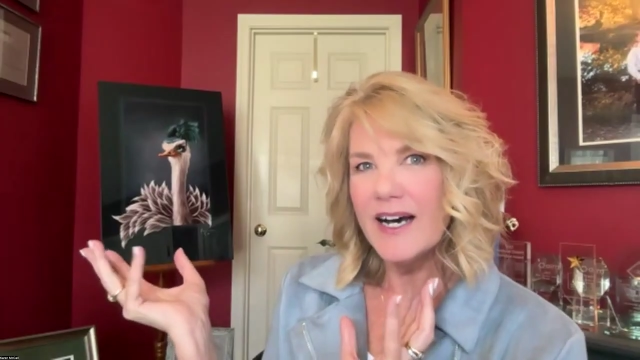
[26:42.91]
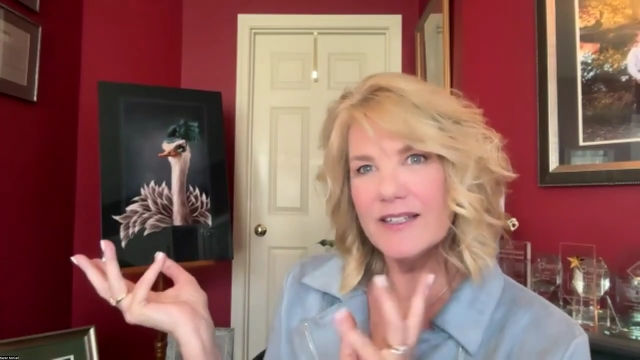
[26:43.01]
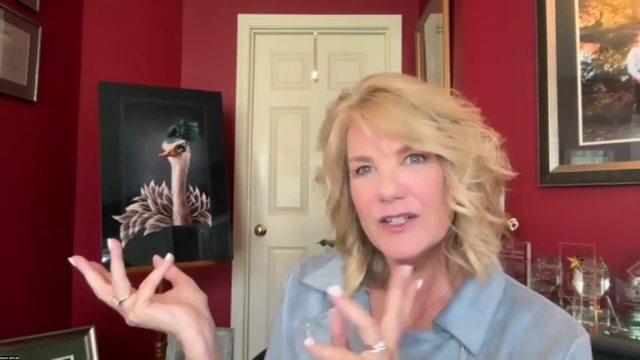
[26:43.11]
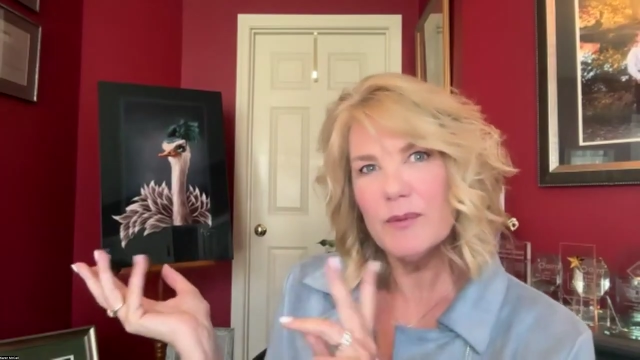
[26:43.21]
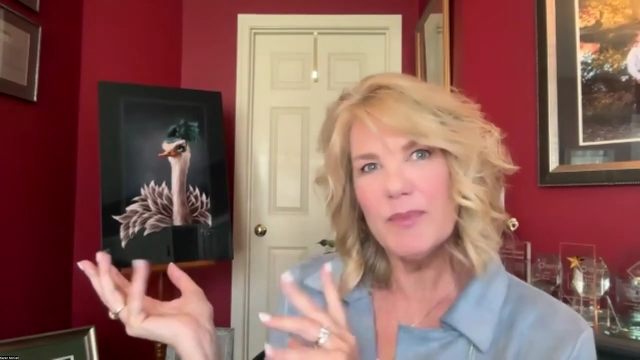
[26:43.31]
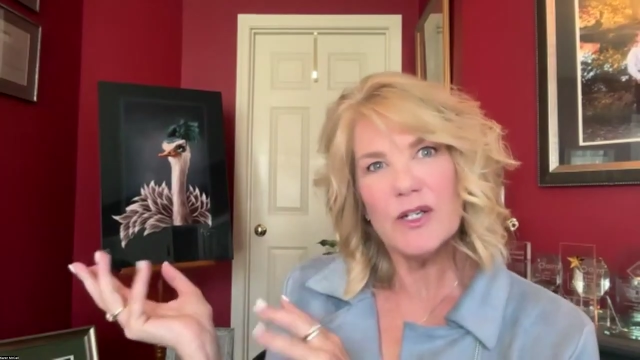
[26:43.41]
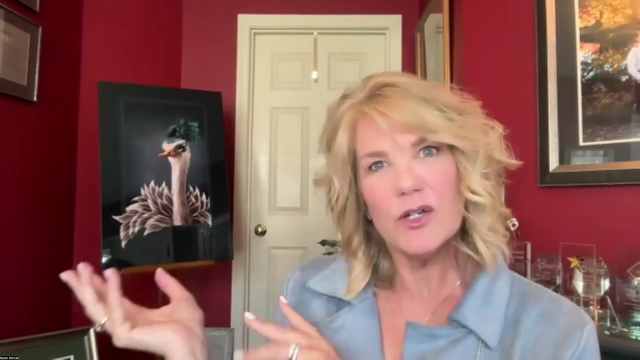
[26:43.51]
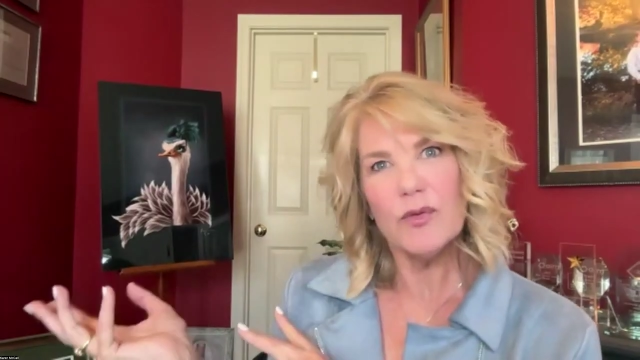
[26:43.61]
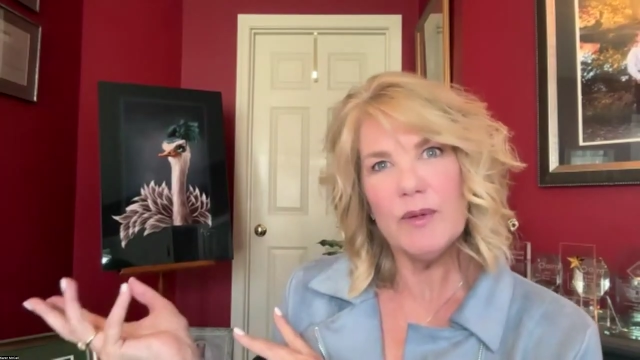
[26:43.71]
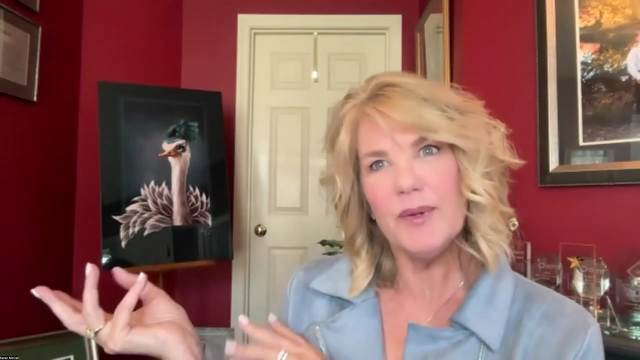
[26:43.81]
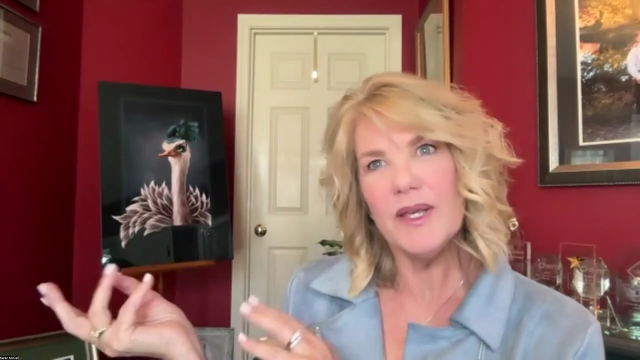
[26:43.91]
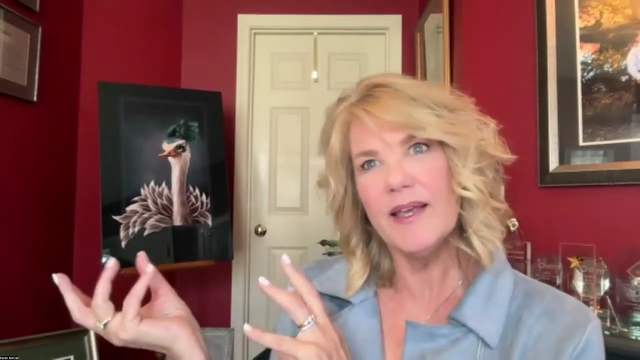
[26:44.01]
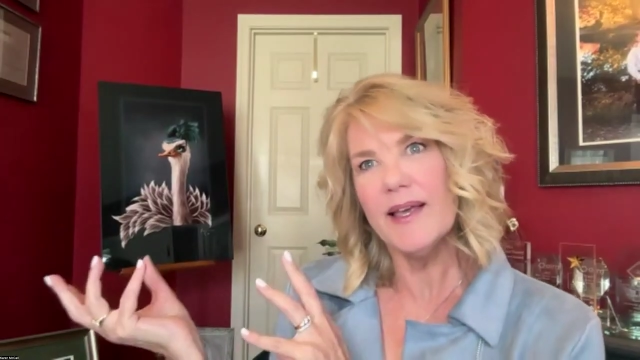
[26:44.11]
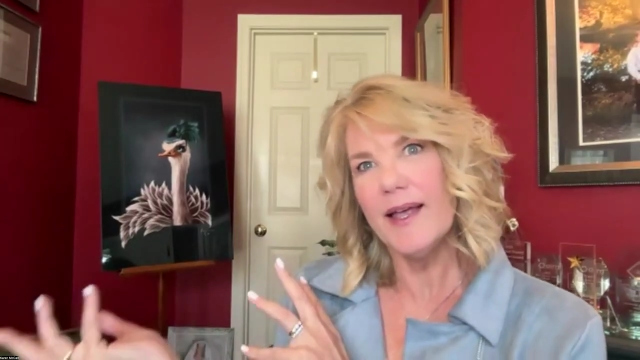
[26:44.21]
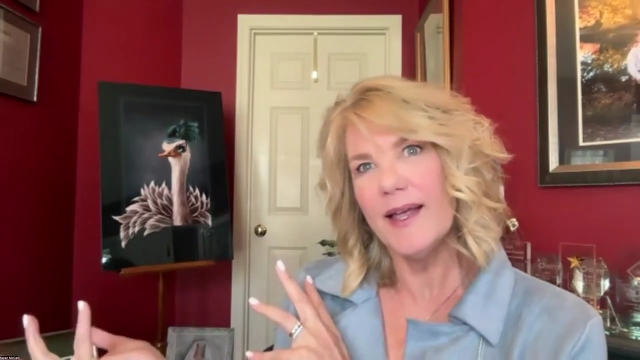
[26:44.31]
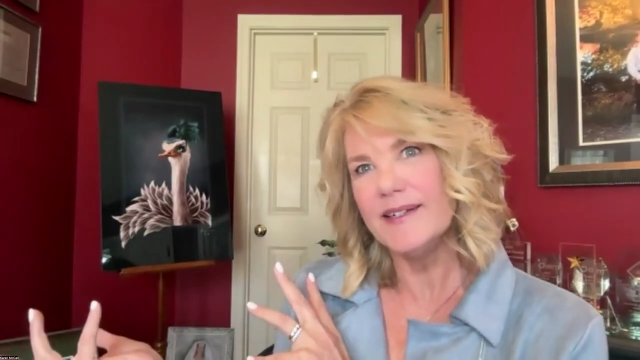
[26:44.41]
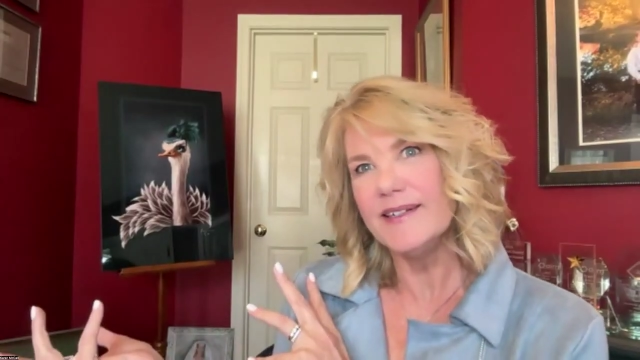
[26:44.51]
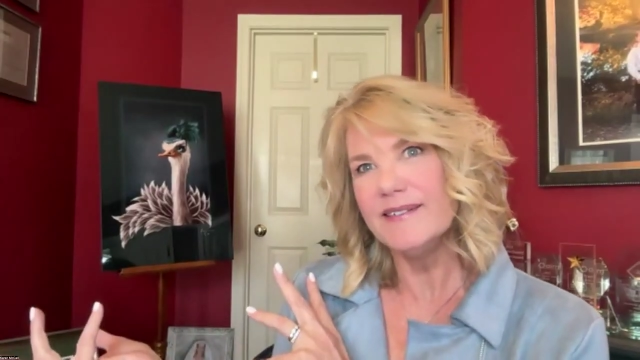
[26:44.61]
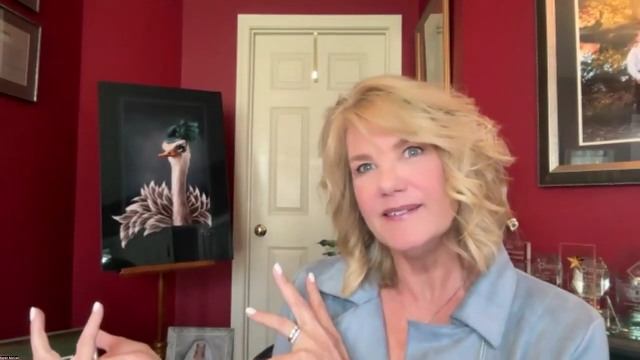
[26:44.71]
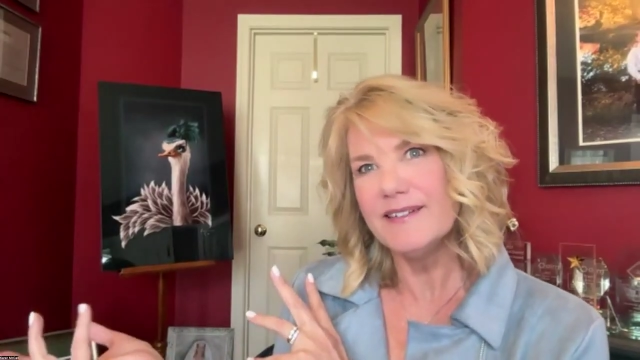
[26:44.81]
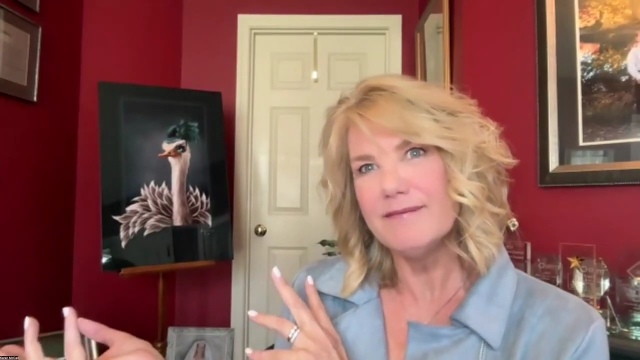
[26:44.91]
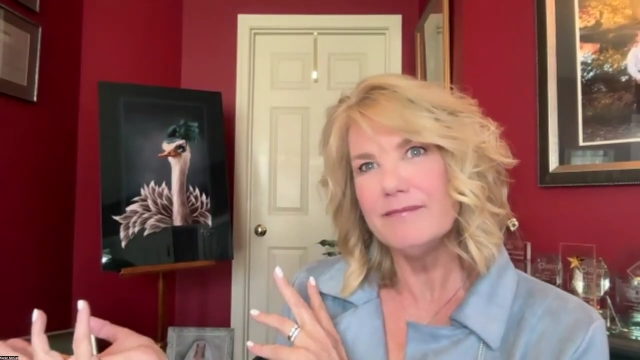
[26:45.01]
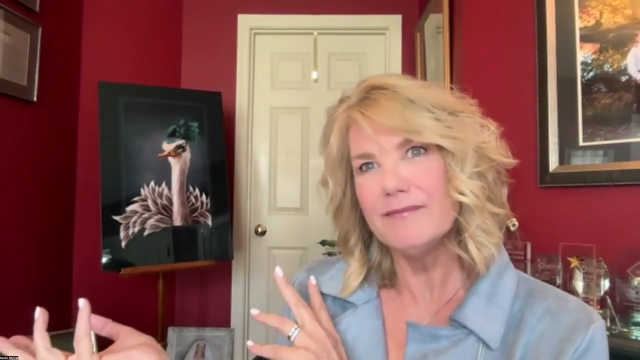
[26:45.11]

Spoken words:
a little bit creepy and